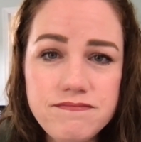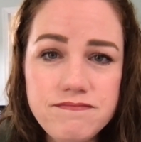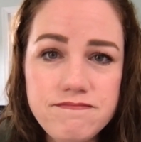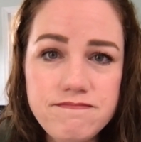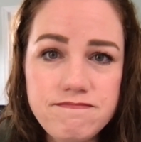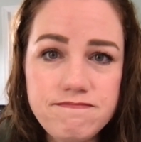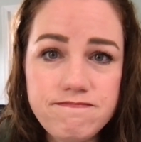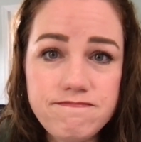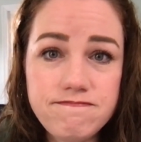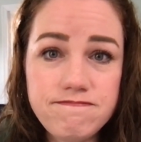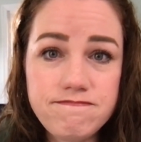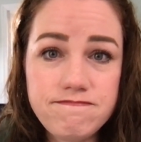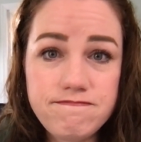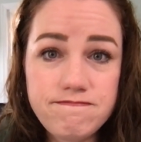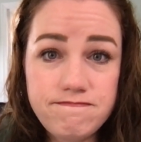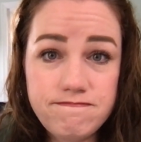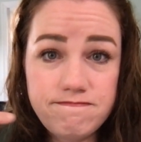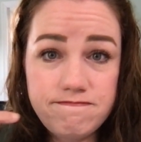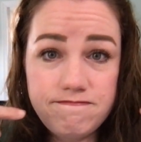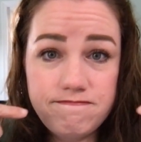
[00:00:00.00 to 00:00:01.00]

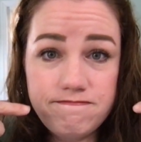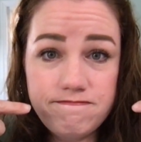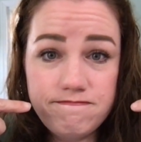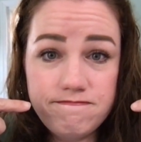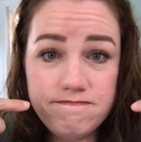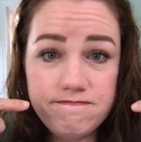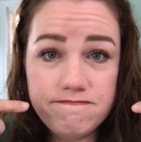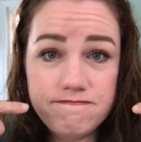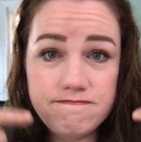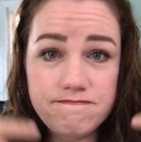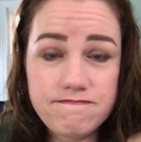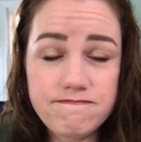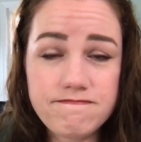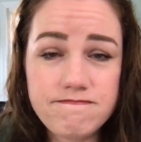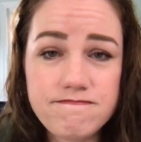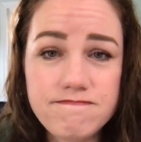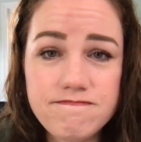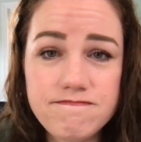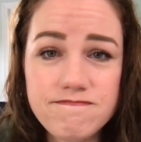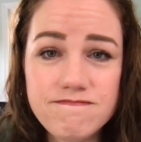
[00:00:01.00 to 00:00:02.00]

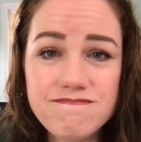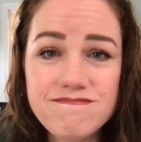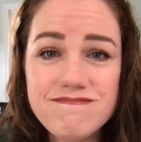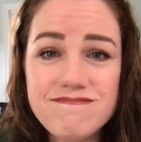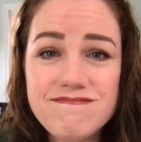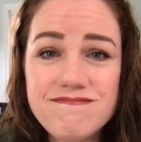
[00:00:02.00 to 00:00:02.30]
(silence)